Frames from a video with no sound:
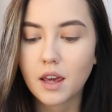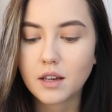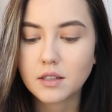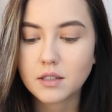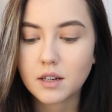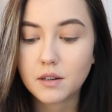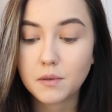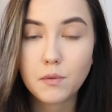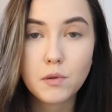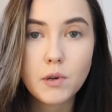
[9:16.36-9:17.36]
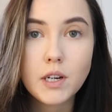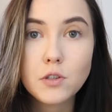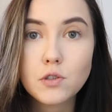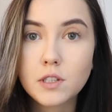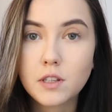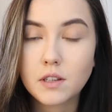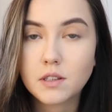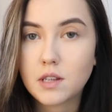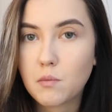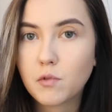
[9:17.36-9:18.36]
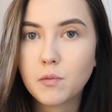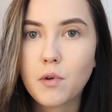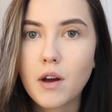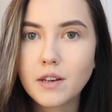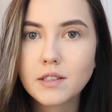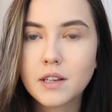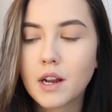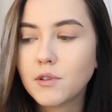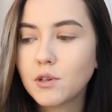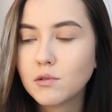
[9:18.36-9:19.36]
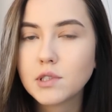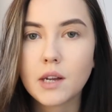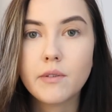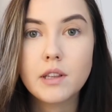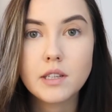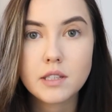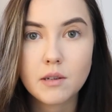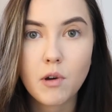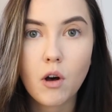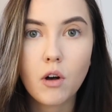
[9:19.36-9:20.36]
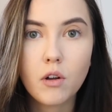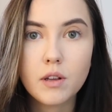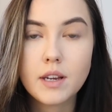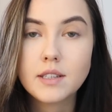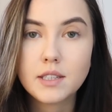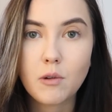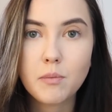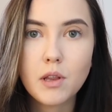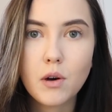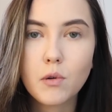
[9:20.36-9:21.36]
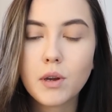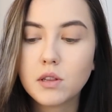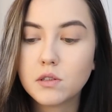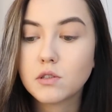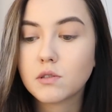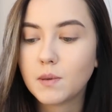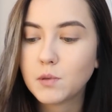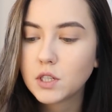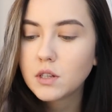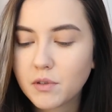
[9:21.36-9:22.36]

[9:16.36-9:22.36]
And if you are interested in some of the products that I've used, I will list them all down below in the description.